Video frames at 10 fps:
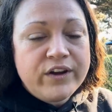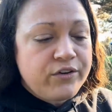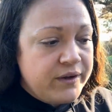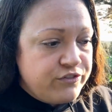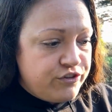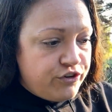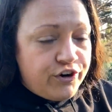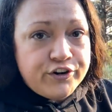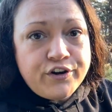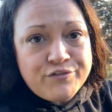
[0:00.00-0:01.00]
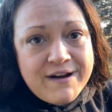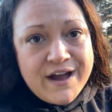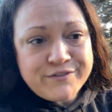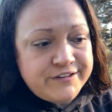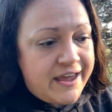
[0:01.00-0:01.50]
are going to turn
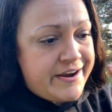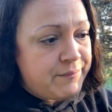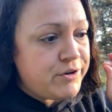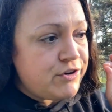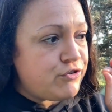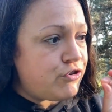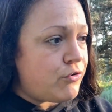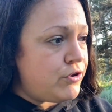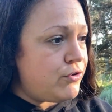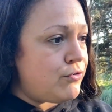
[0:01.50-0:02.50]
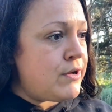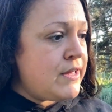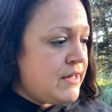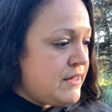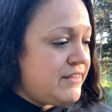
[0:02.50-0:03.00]
around and I'm going to show you
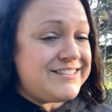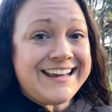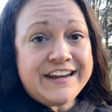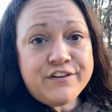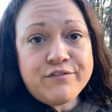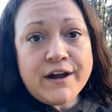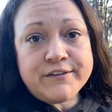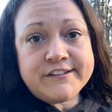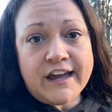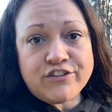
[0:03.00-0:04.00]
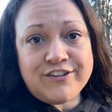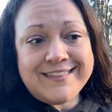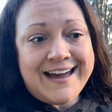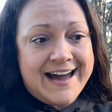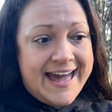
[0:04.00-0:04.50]
this in-ground section
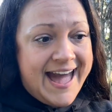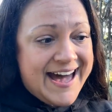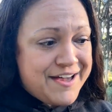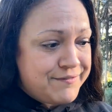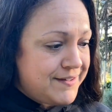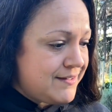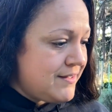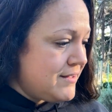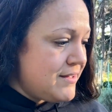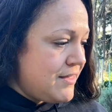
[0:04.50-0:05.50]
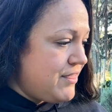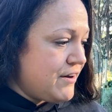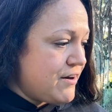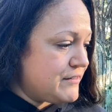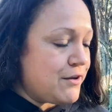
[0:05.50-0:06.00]
that I have.
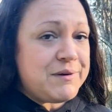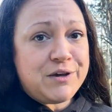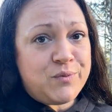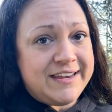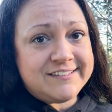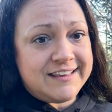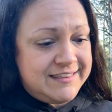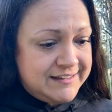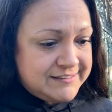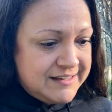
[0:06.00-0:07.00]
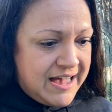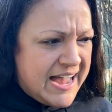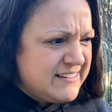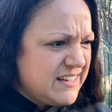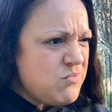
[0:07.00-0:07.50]
There are so many weeds in this.
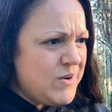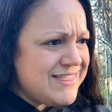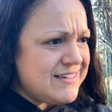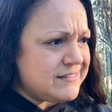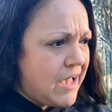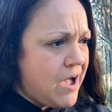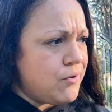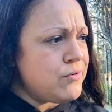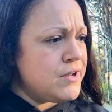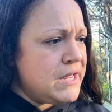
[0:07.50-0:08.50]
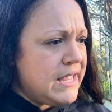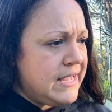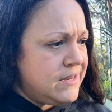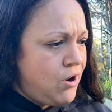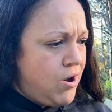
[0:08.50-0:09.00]
I did weed this out
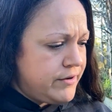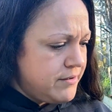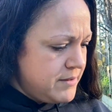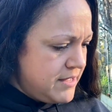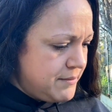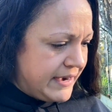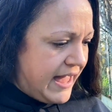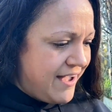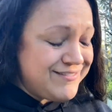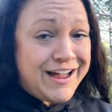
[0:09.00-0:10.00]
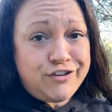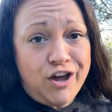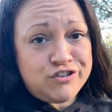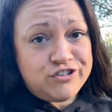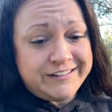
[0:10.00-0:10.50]
in autumn, but I have not
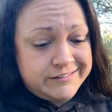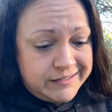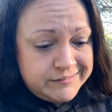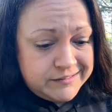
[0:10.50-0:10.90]
touched it since.